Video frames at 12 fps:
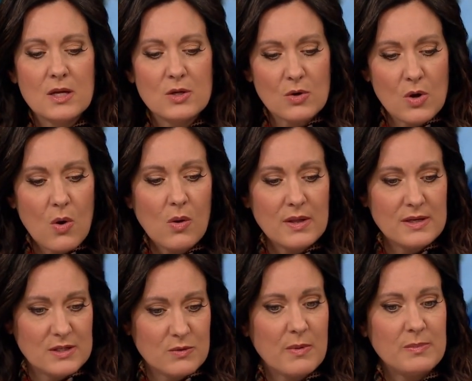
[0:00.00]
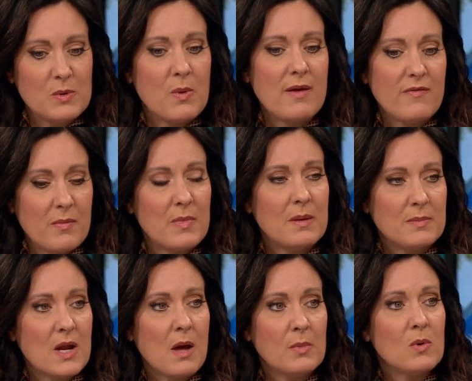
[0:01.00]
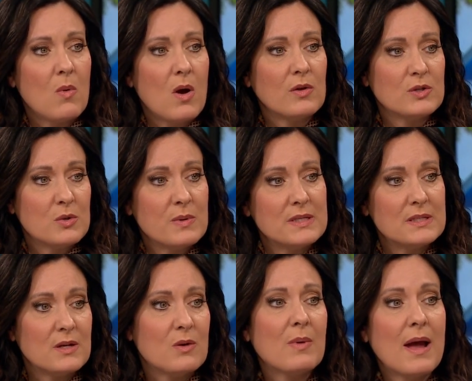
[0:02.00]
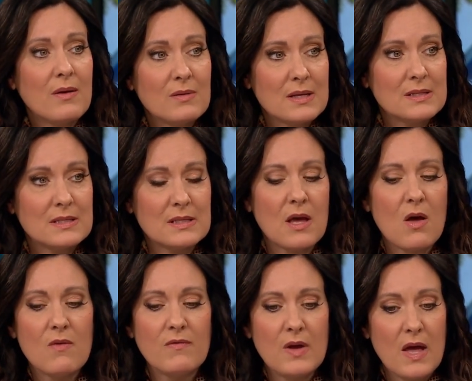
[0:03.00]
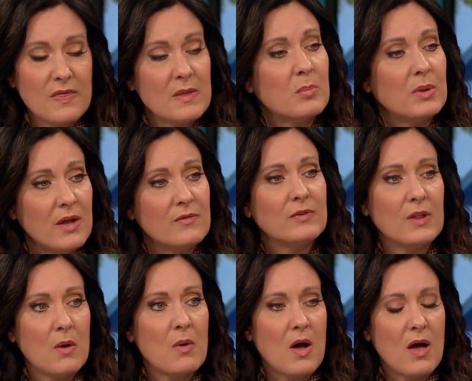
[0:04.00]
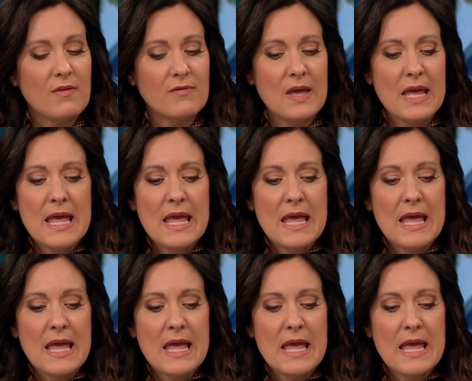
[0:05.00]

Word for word: Your colon is ripped away from from the abdominal wall, twisted around itself, cut the blood flow off.